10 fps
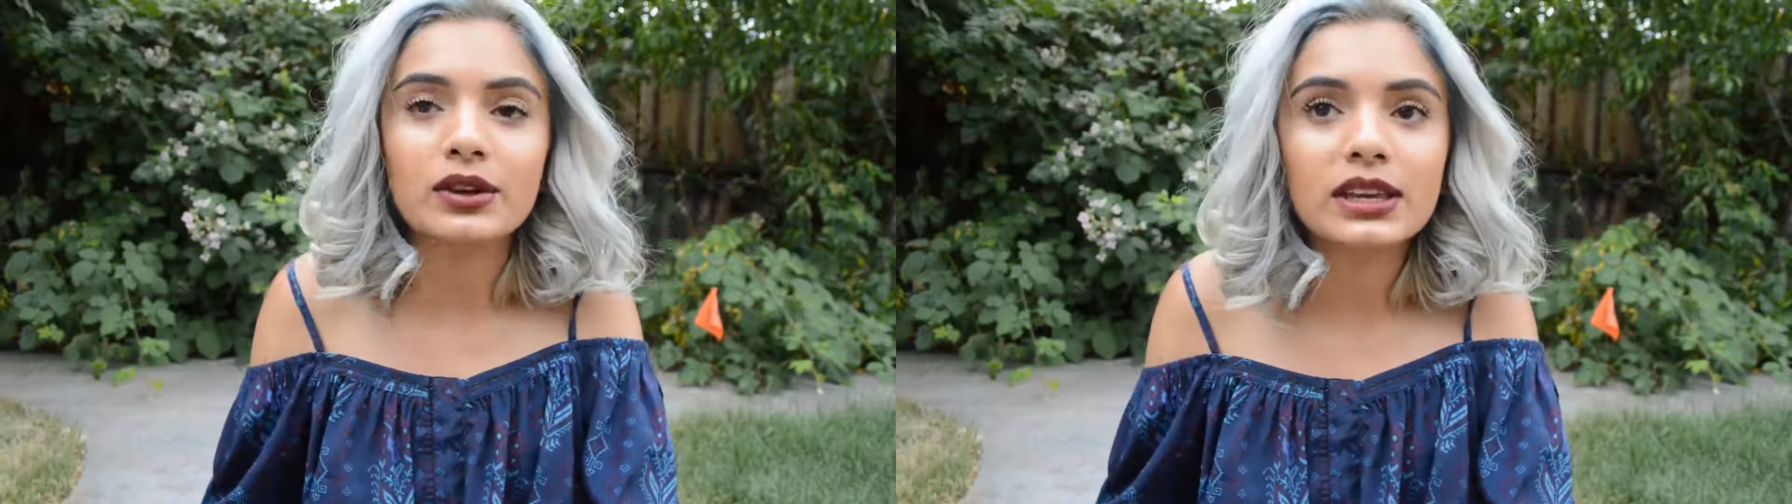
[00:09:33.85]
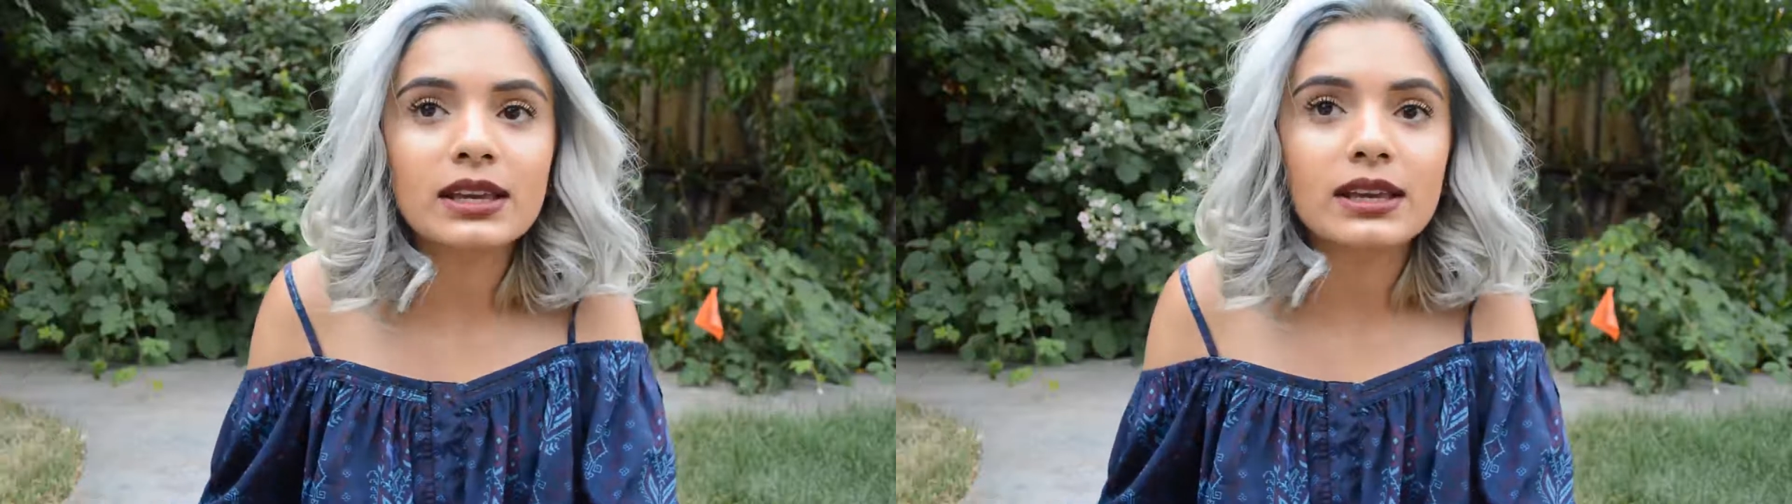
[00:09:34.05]

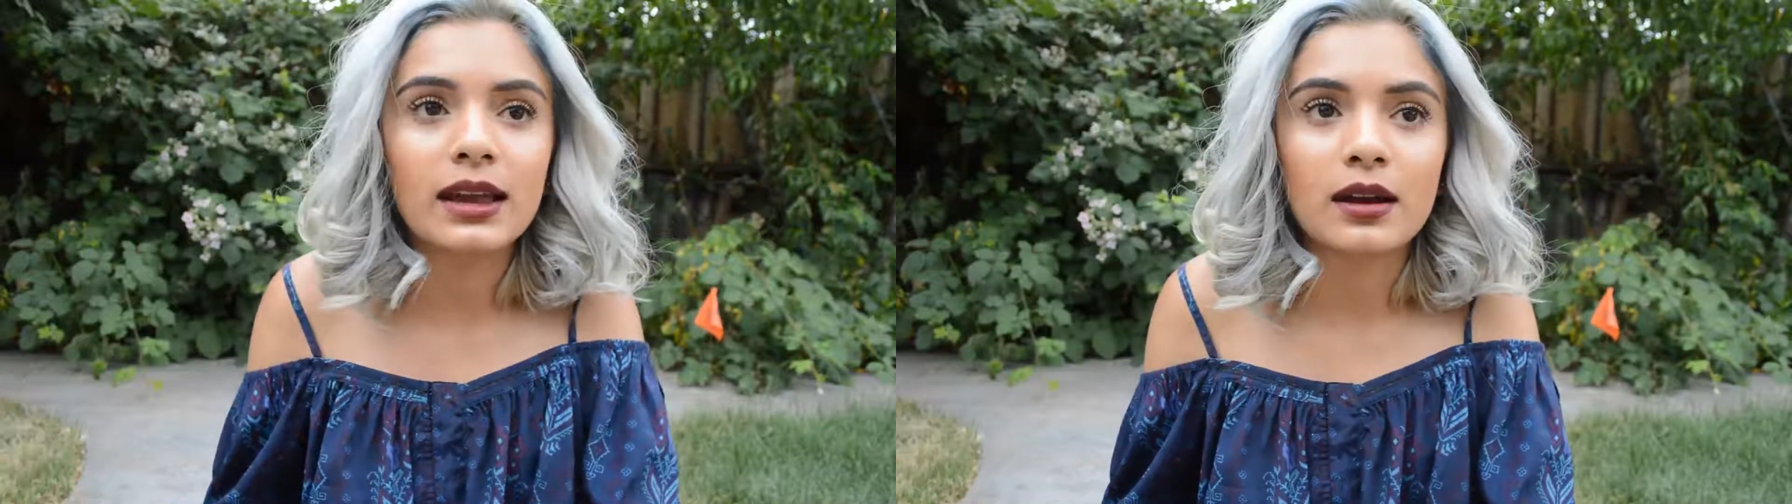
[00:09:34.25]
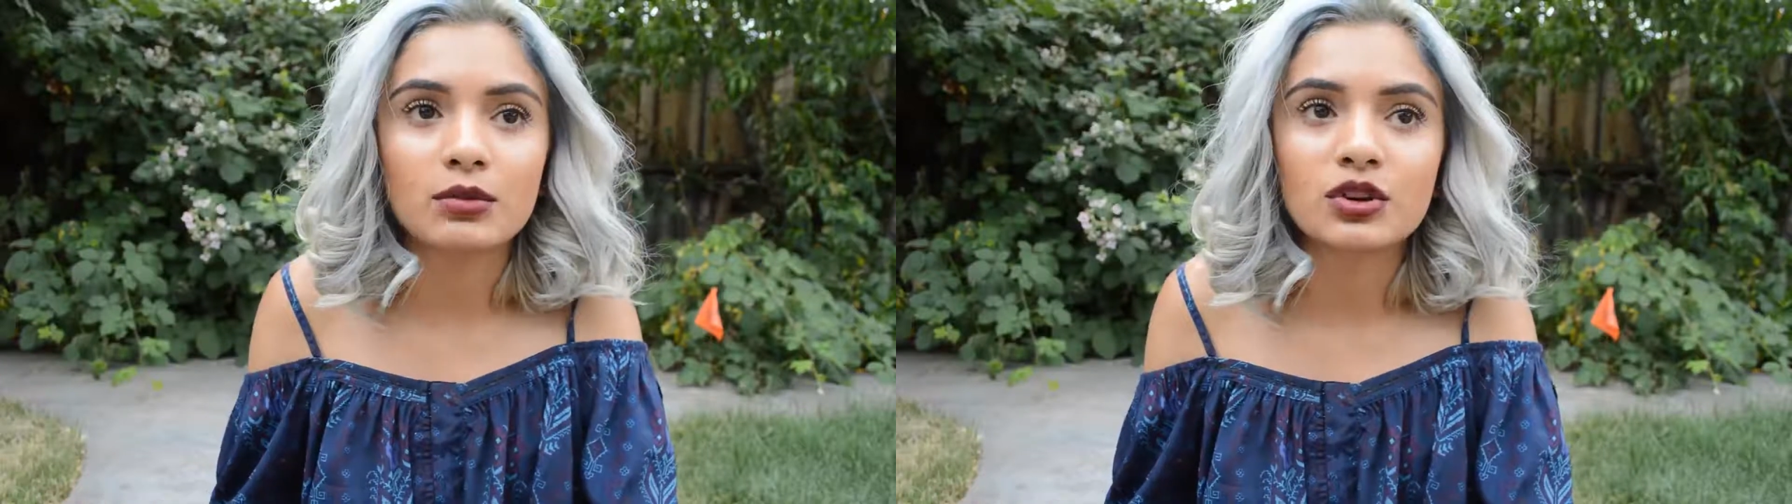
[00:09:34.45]
We eat
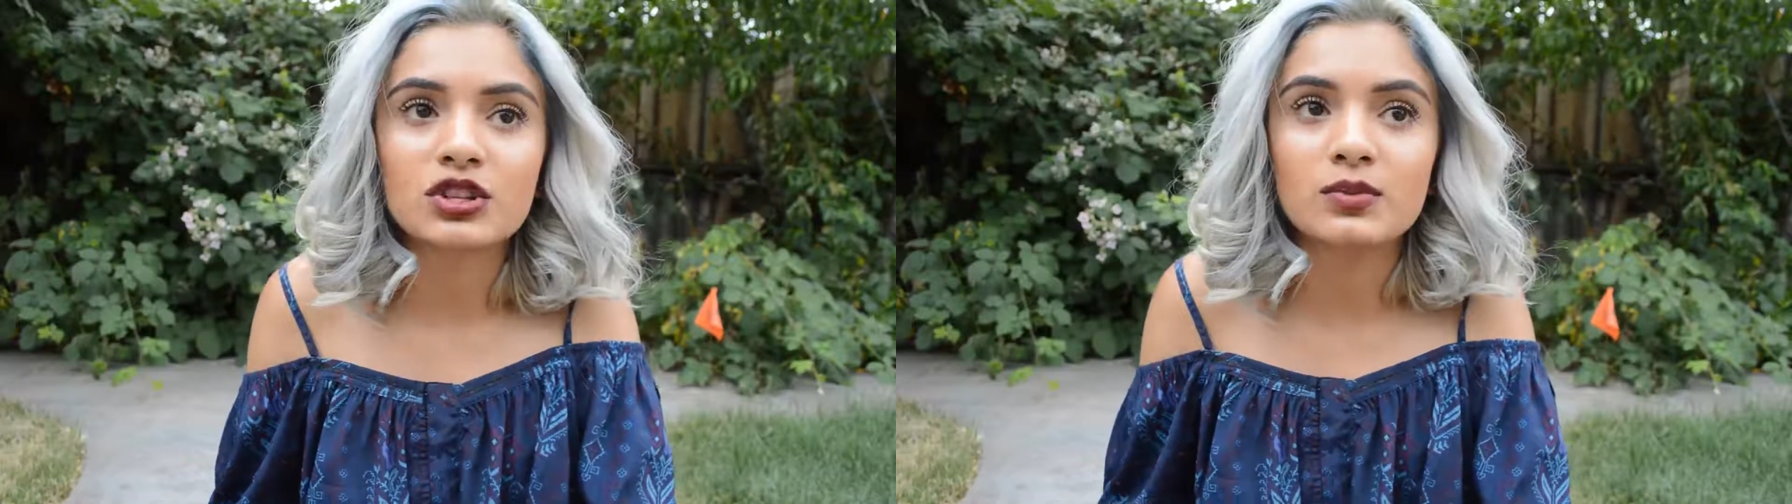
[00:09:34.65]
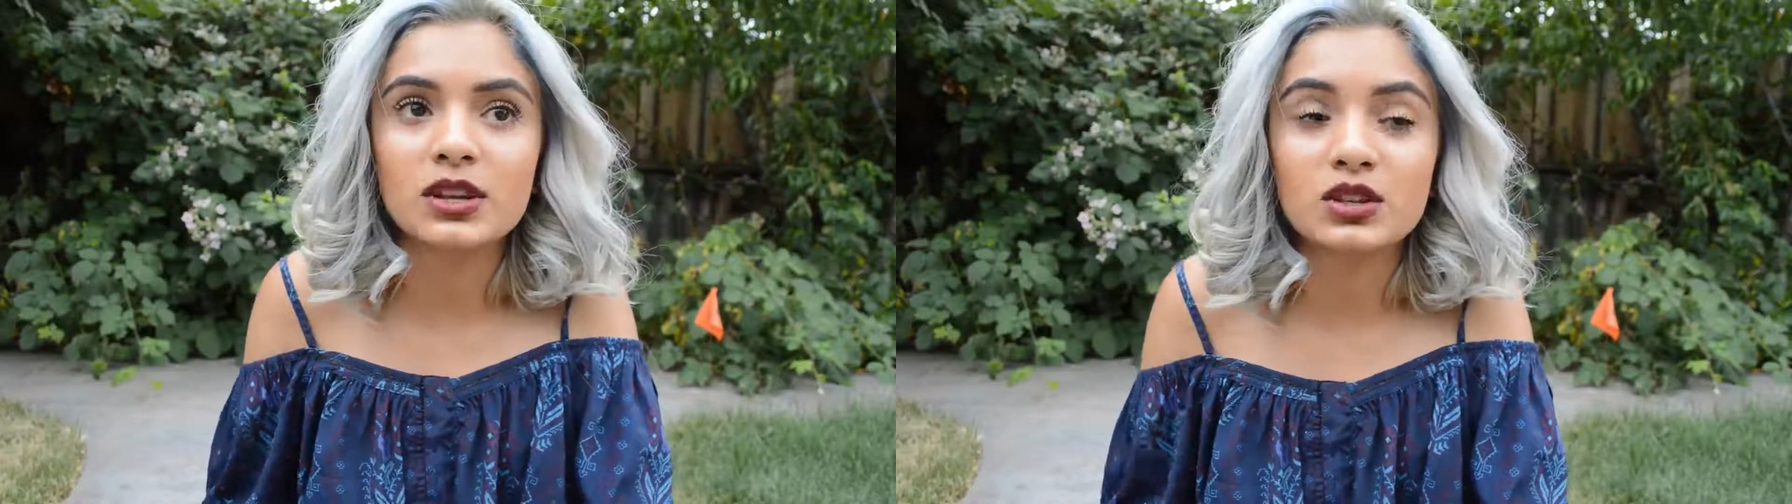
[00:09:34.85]

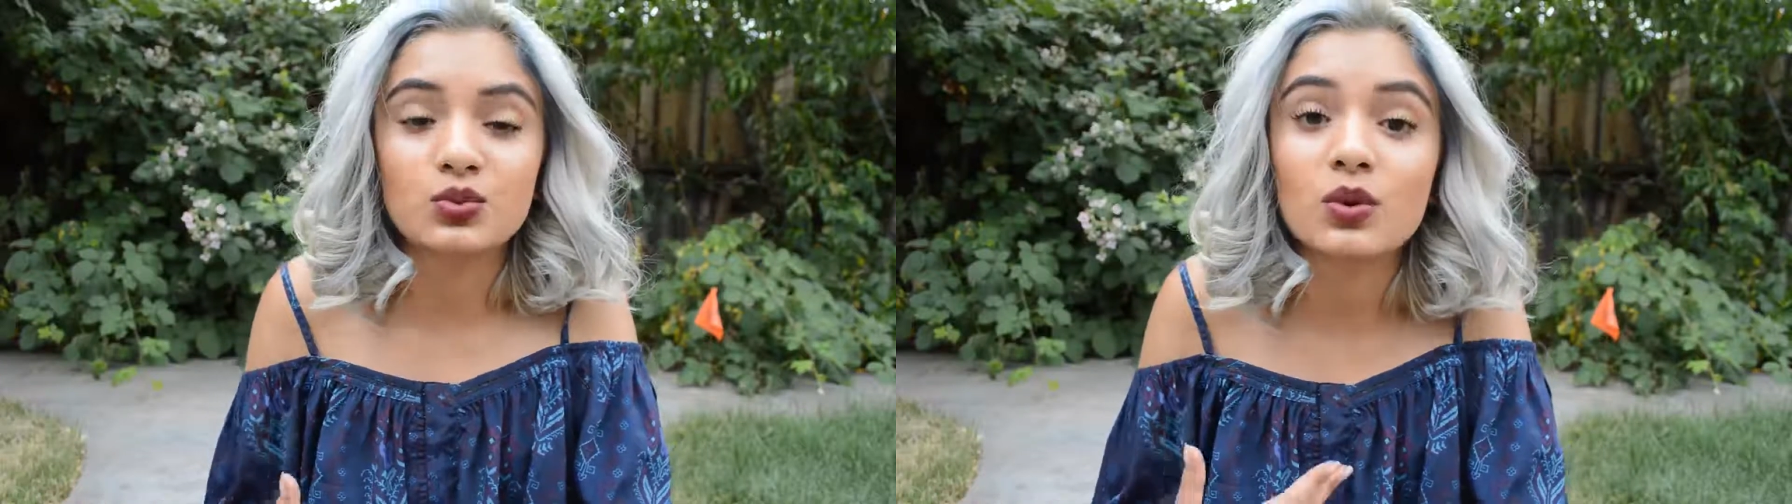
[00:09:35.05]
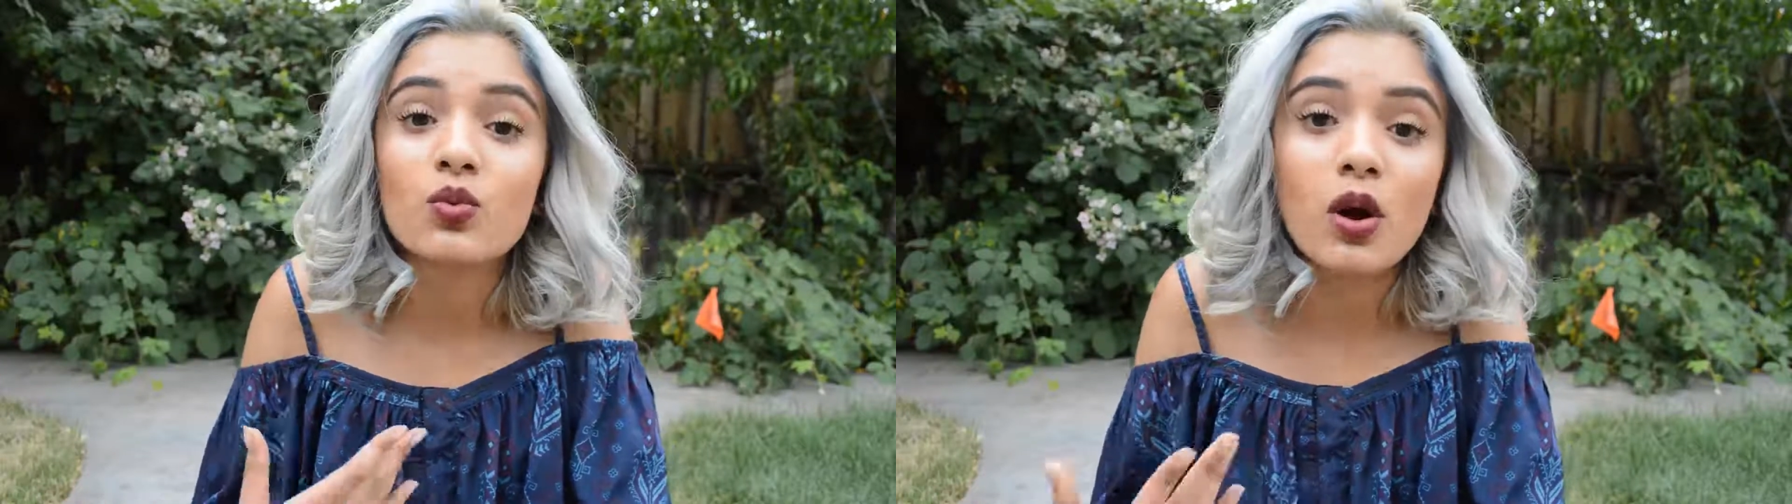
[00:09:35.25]
hamburgers because
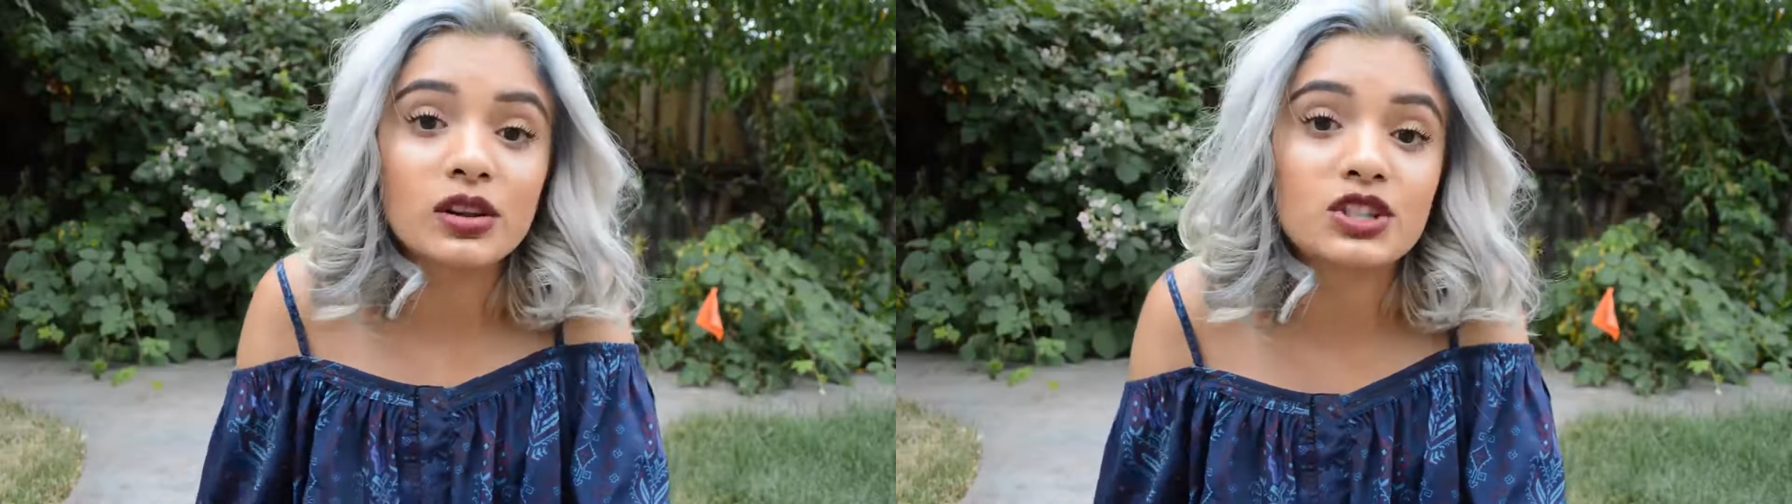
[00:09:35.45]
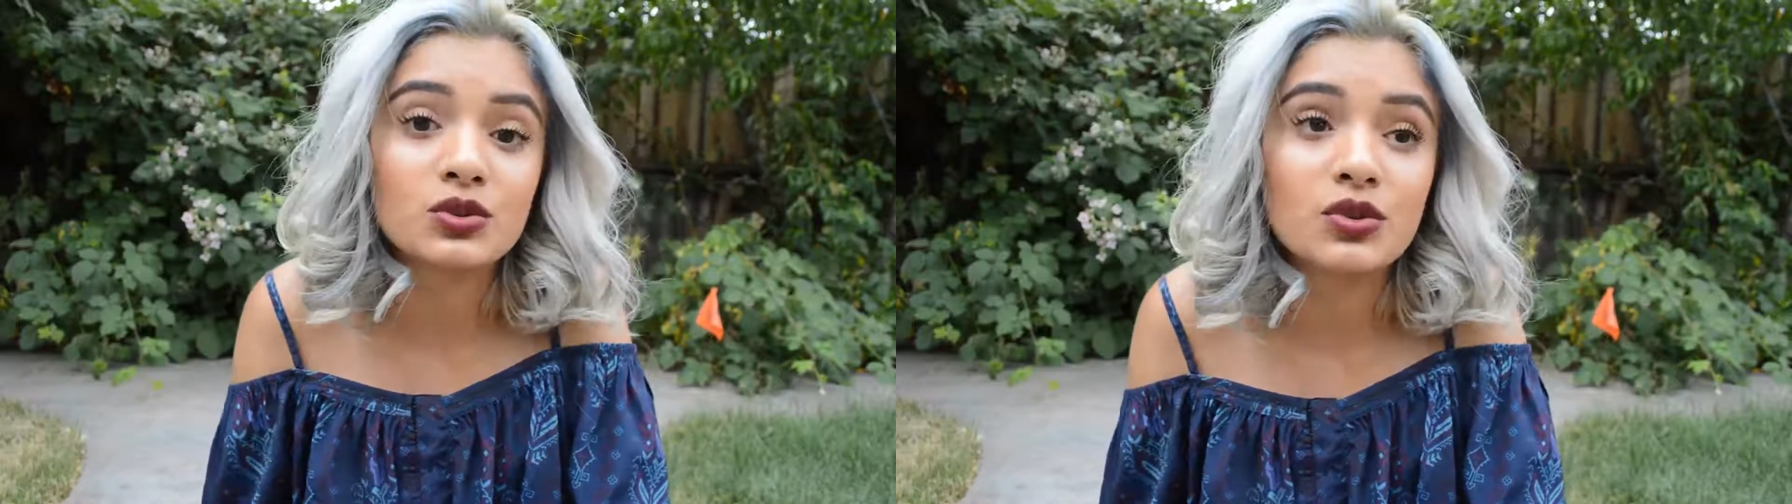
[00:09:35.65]
we want to,